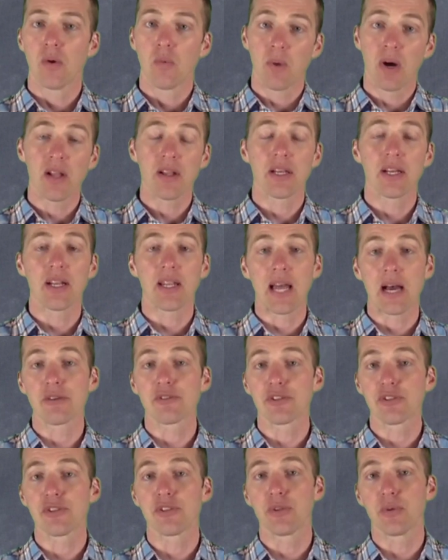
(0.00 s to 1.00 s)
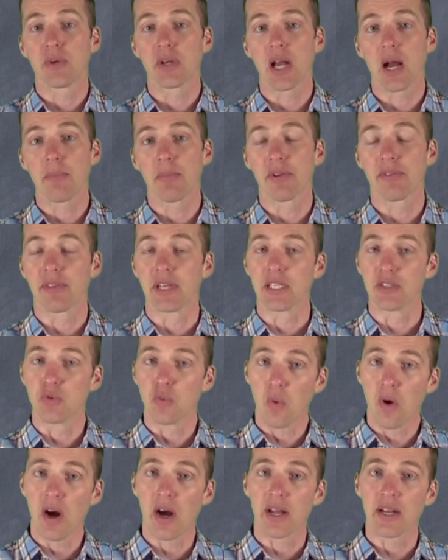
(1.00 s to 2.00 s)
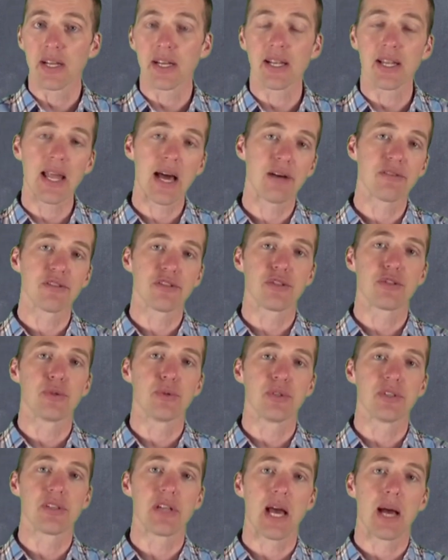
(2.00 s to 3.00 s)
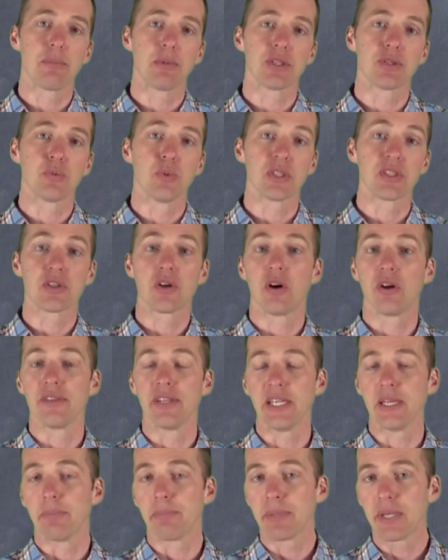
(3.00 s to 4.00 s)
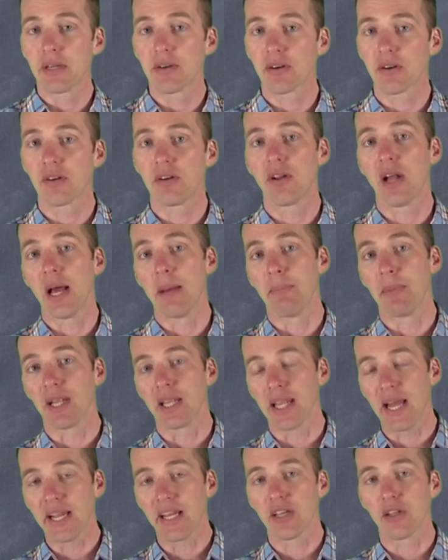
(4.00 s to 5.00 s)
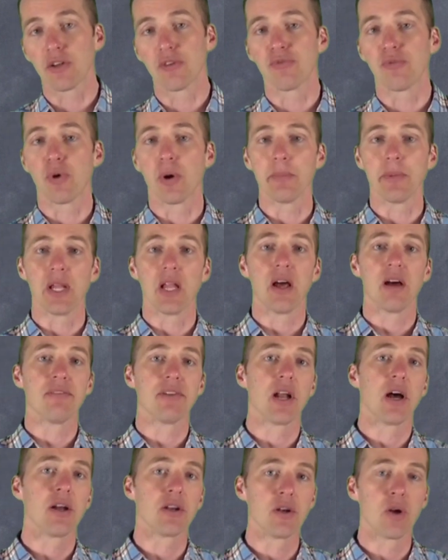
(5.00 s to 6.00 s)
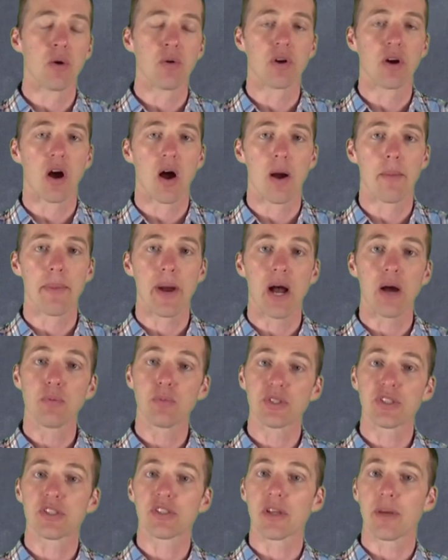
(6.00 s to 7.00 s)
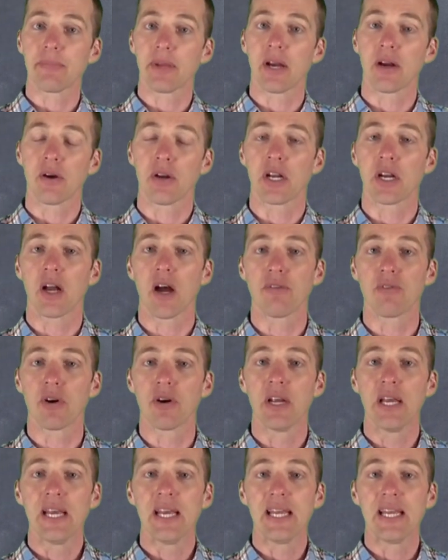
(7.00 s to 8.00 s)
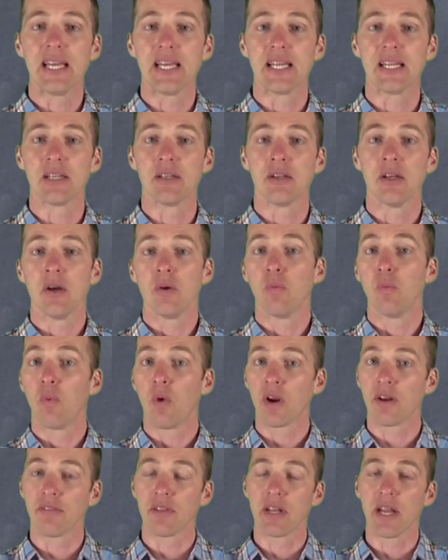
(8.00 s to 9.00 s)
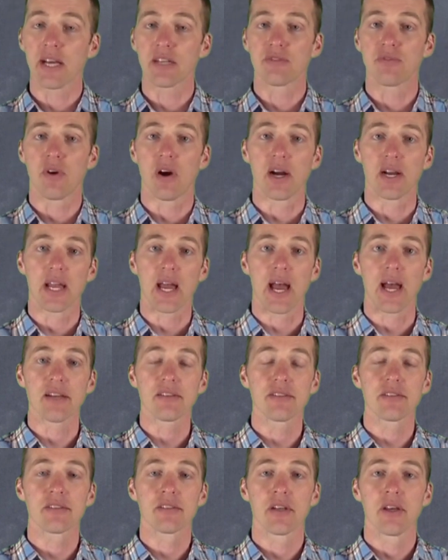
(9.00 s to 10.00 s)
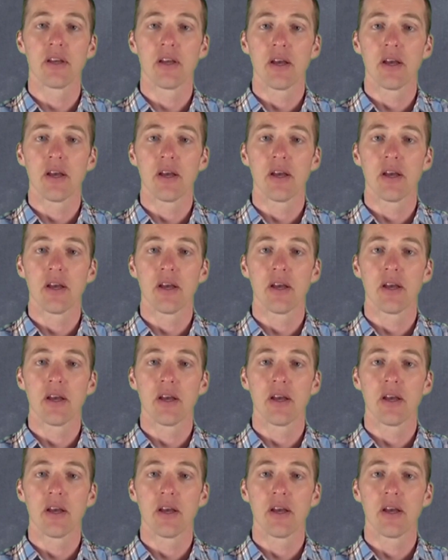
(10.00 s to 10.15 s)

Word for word: Well, it allows us to do a couple of things. One, it allows us to establish what's called the empirical and molecular formula of an unknown compound, which is something I'm going to cover in one of the next broadcasts.